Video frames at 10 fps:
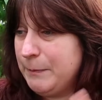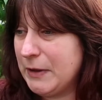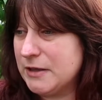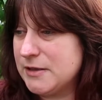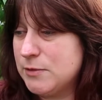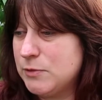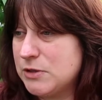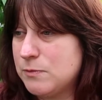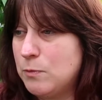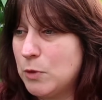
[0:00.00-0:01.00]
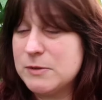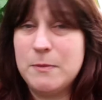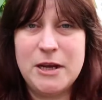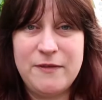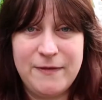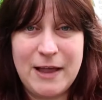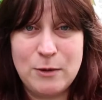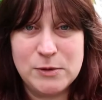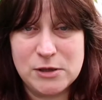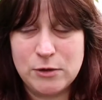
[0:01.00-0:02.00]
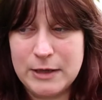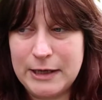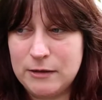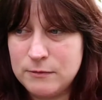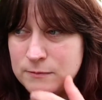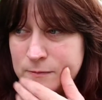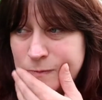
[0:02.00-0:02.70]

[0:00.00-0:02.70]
because there wasn't many flowers on then.